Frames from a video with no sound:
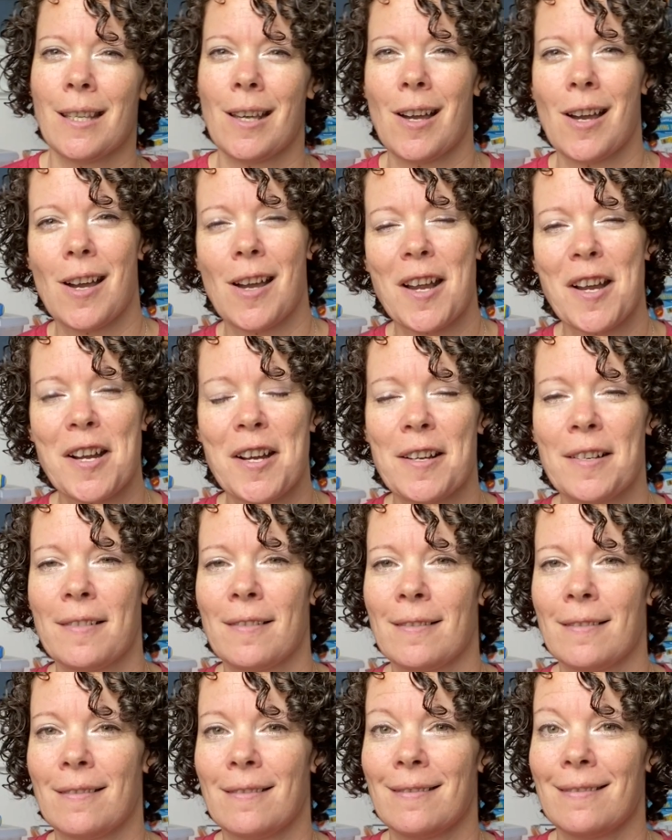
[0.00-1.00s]
are
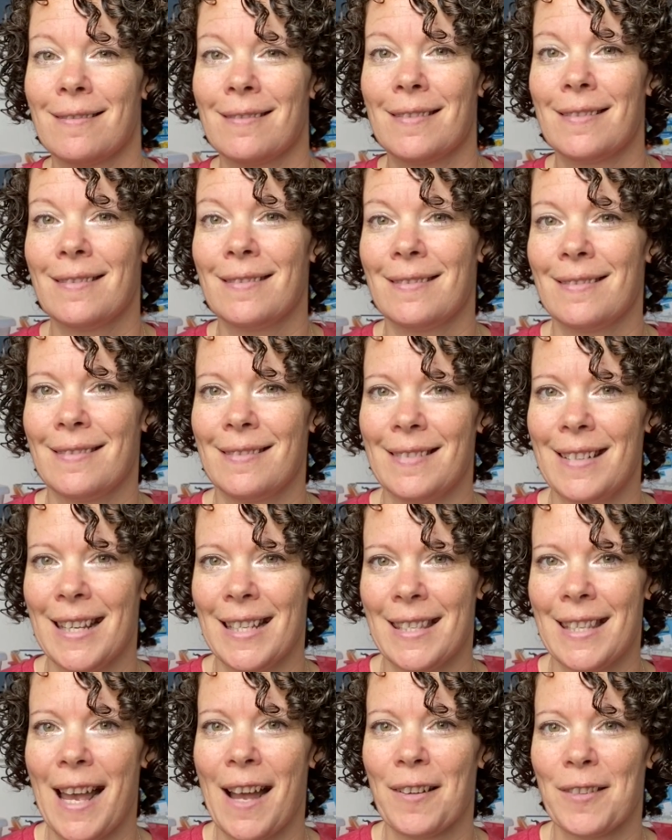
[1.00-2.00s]

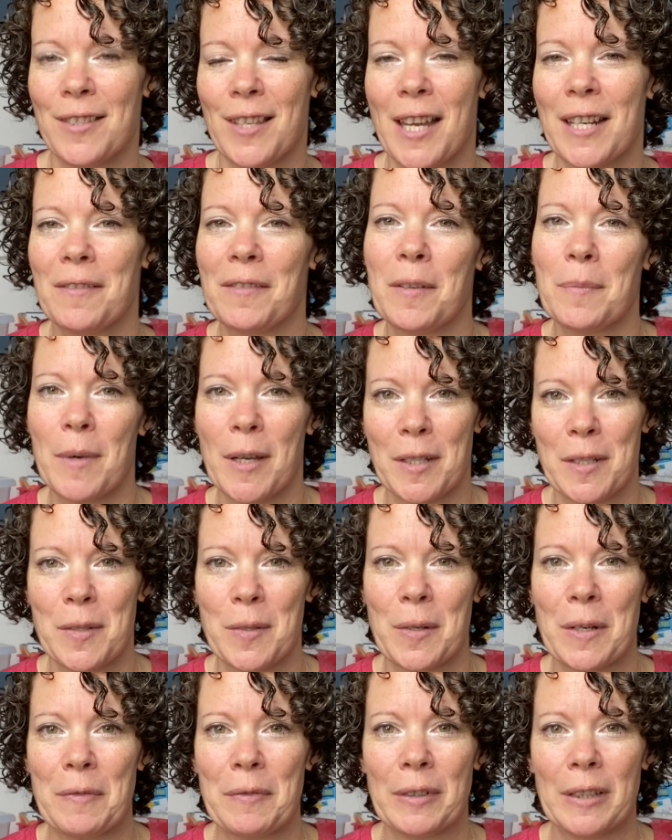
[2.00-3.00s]
it's outside of the
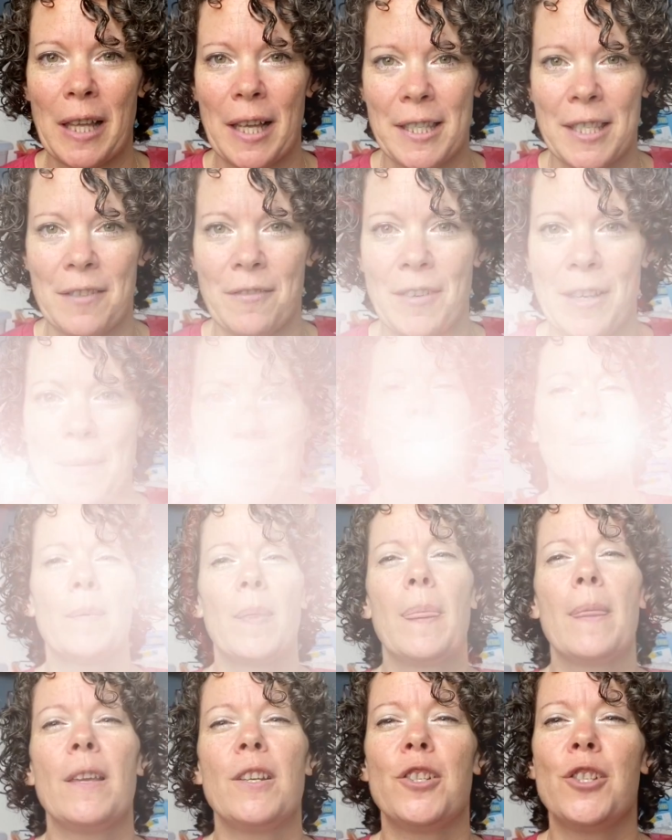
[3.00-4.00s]
Montessori philosophy.
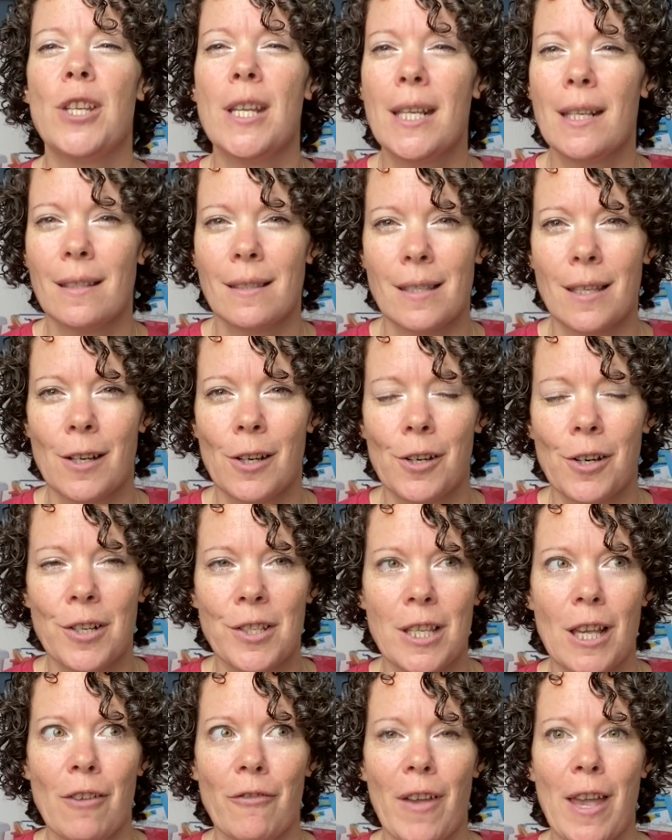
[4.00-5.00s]
She considered
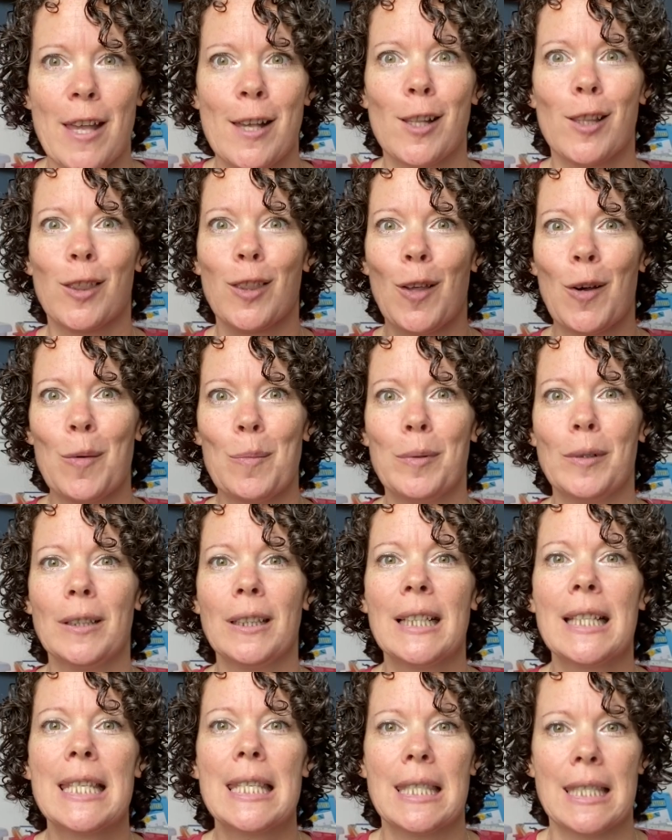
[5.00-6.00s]
herself a
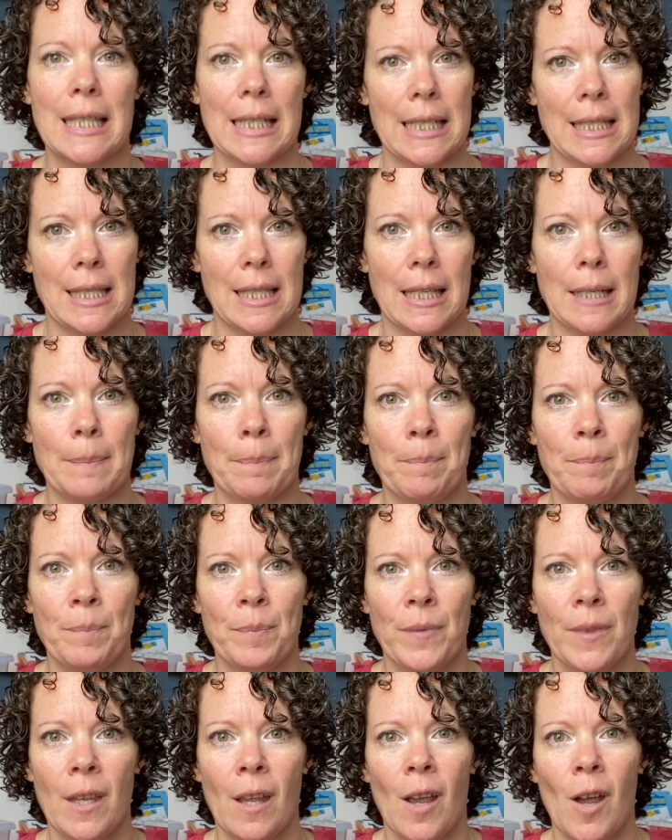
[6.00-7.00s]
global citizen.
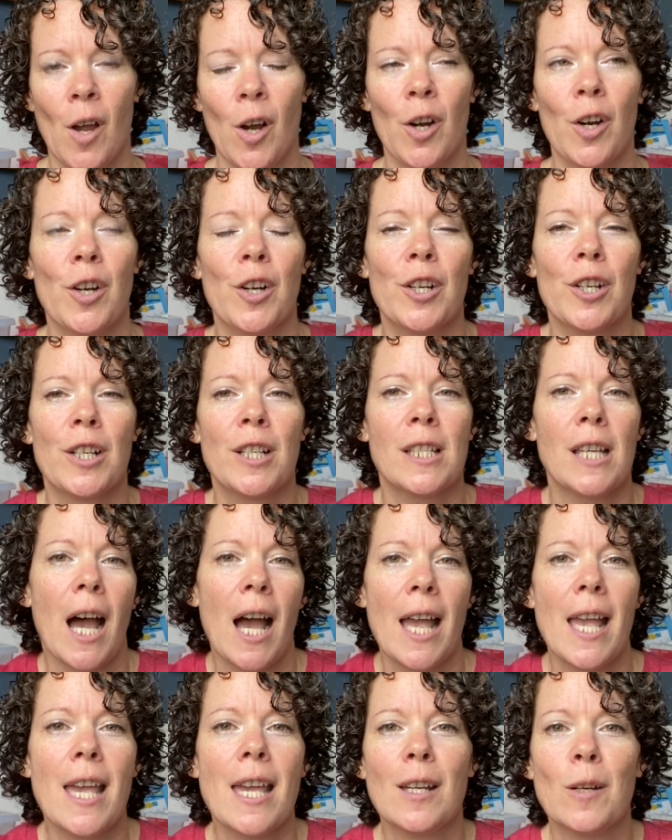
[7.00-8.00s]
Her
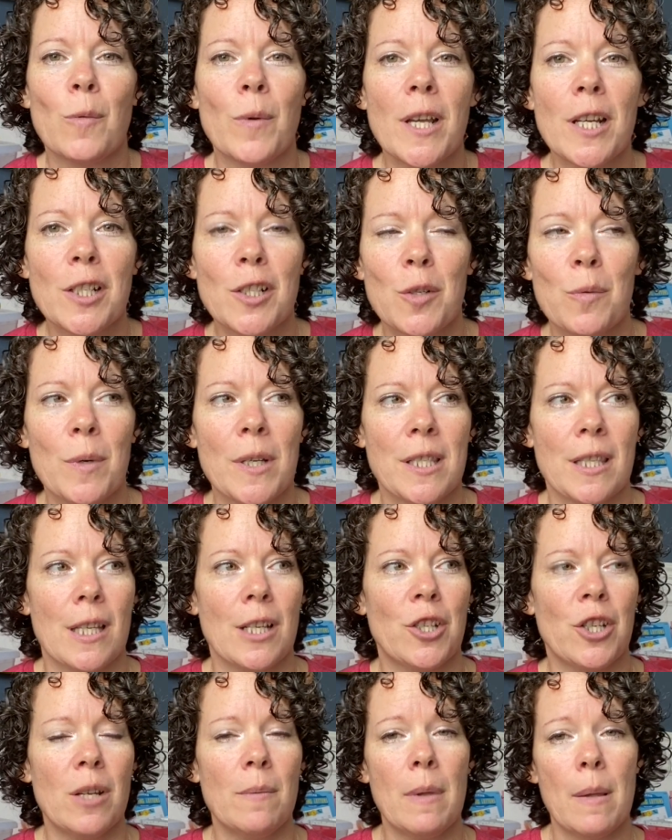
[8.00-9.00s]
dying wish was that
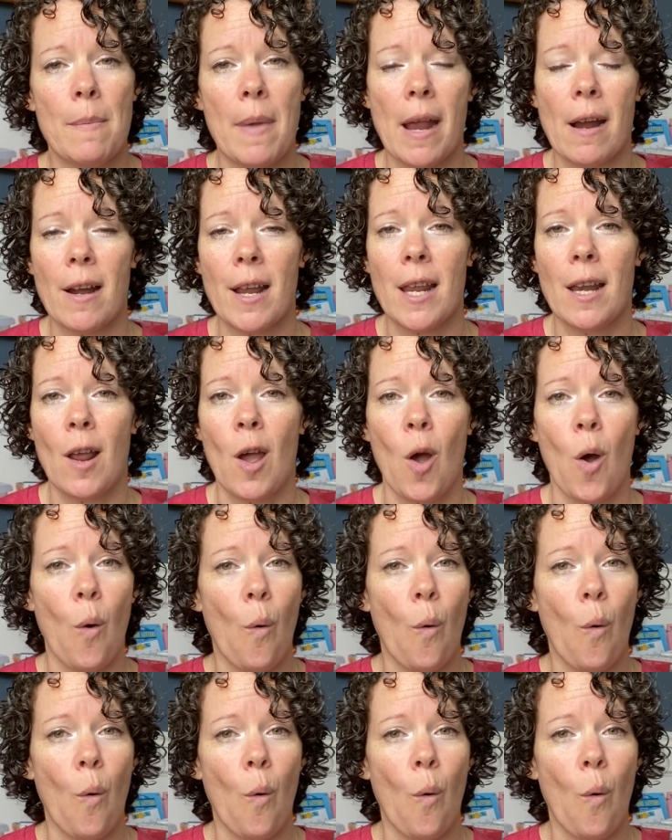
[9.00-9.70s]
she be buried